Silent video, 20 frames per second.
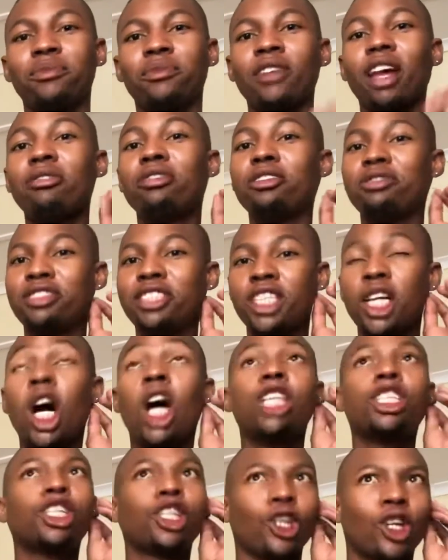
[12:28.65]
50
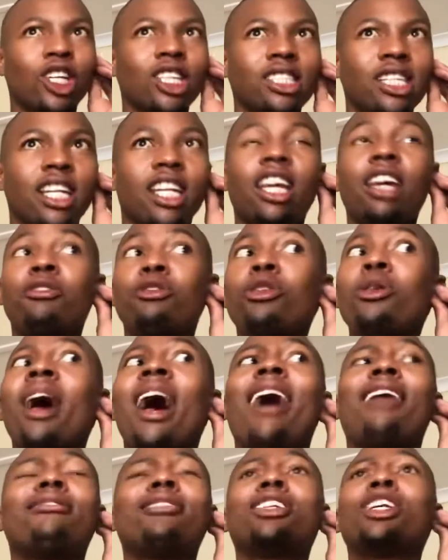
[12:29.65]
on Cooks. And if you
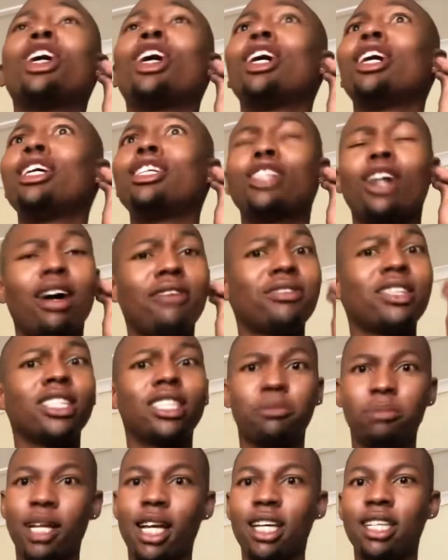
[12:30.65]
haven't heard of this
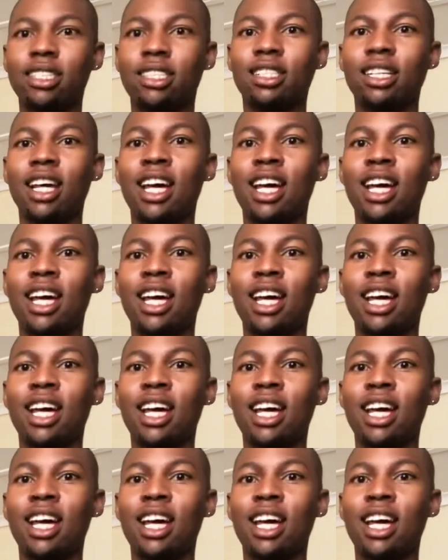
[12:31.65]
place